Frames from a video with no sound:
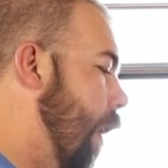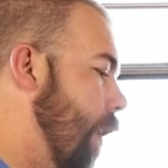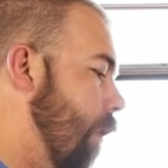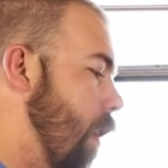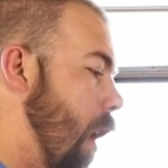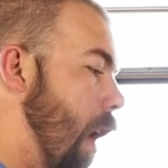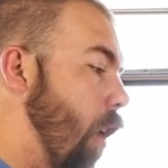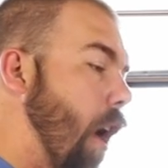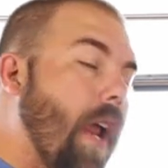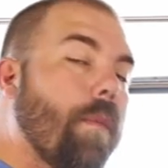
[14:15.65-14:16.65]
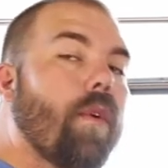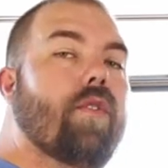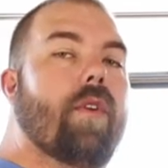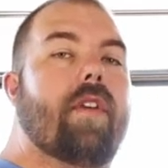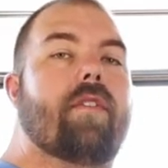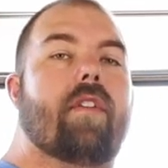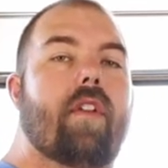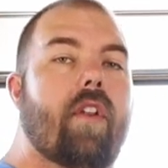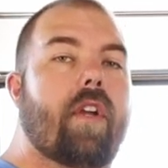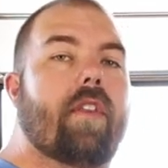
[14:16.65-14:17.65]
and are able to
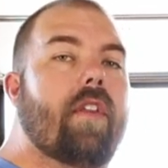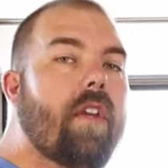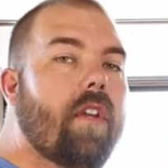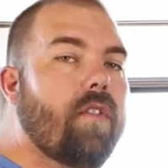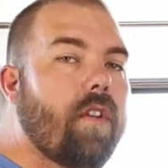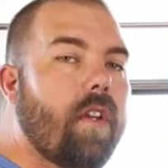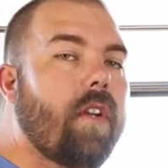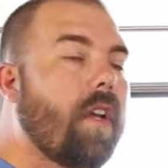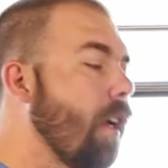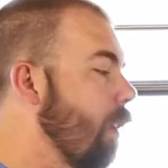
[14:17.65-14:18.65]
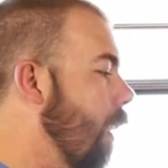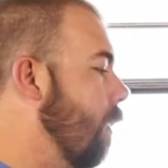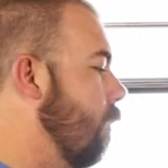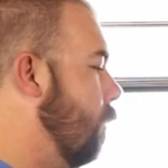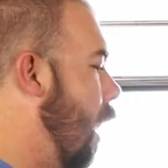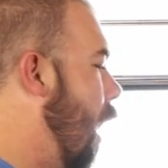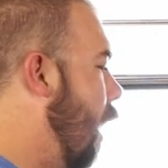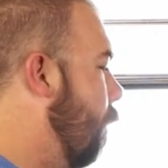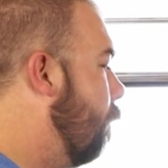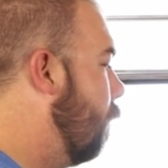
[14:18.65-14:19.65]
easily look at the engine, take some
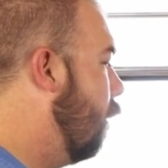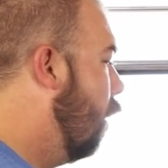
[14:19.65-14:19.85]
time,